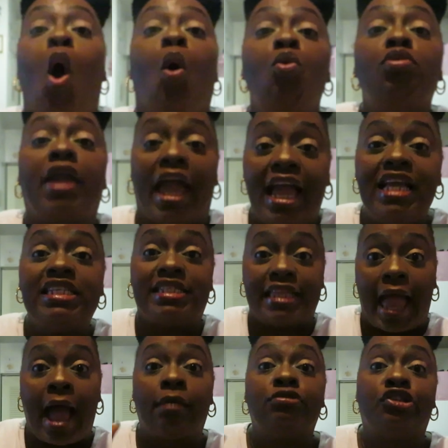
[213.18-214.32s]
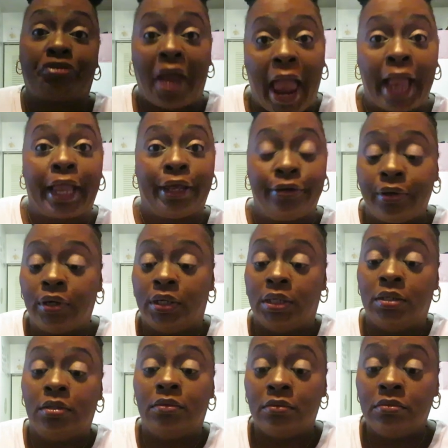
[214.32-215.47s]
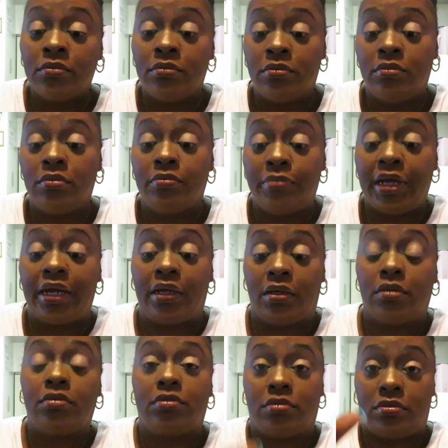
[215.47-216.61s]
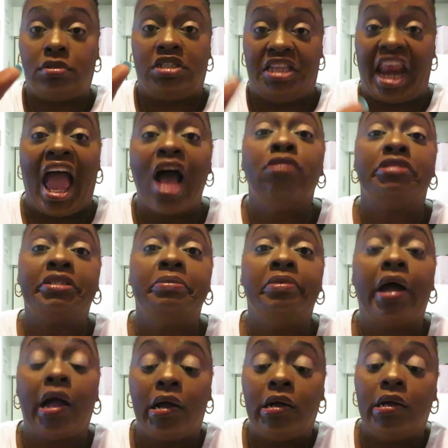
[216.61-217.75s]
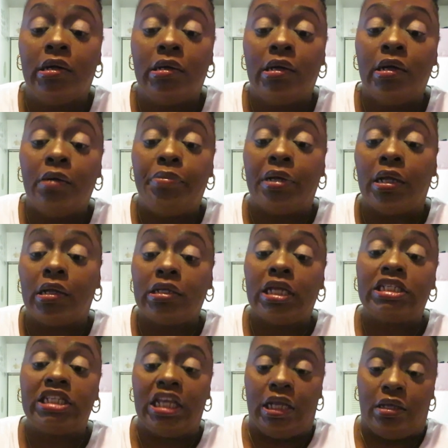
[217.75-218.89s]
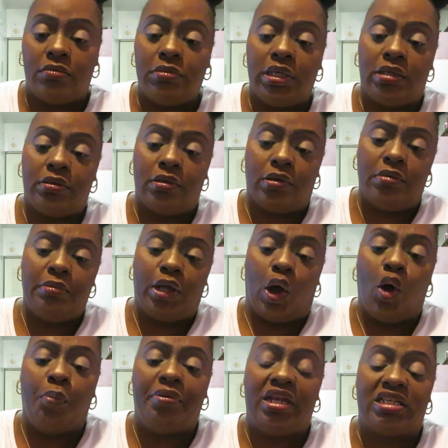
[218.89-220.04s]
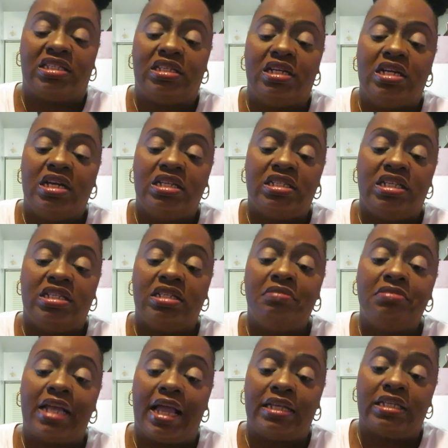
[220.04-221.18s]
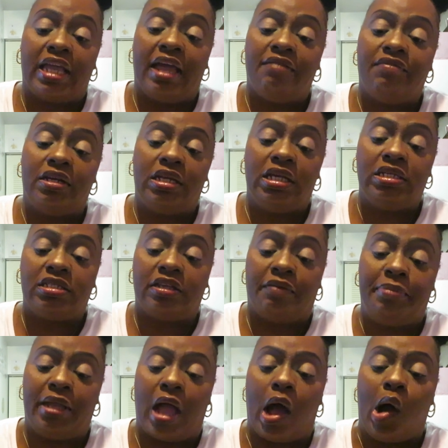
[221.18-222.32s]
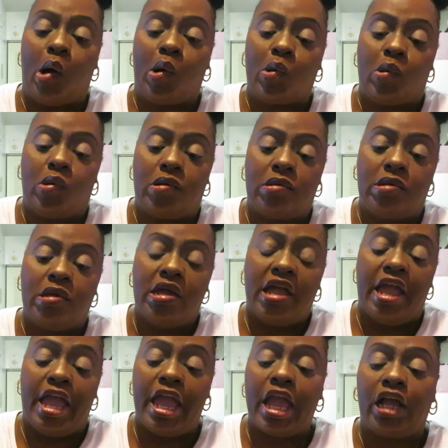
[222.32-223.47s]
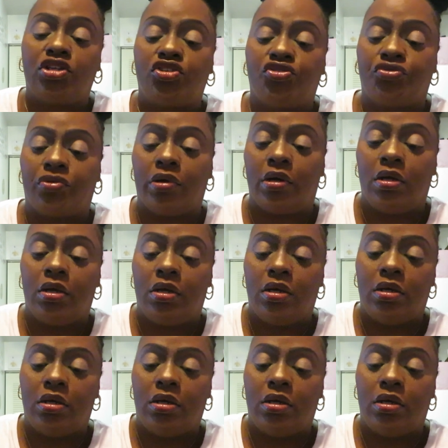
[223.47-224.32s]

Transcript: Okay, Snapdragon. Better sit down somewhere. But let's see. Let me, let me open this. See, sometimes Kat Von D stuff be all extra.